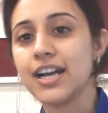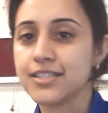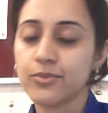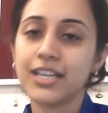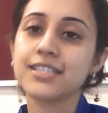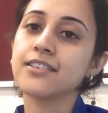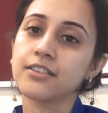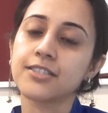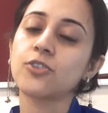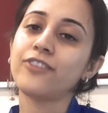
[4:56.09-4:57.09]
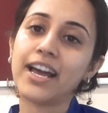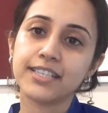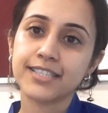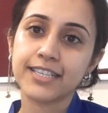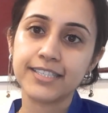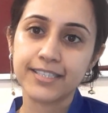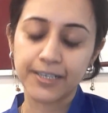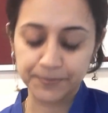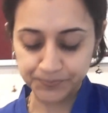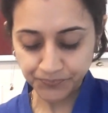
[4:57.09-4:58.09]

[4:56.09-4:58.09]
as well as the risk of anesthesia.